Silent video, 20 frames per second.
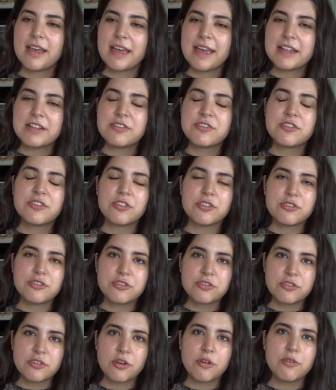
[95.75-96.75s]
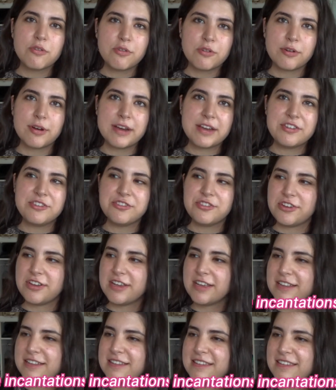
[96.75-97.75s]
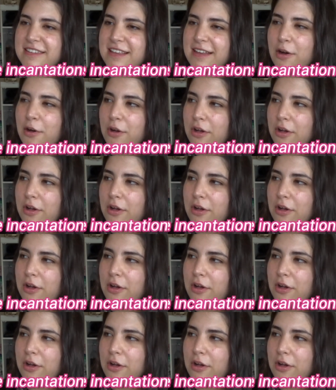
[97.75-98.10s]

It's so cringy. It's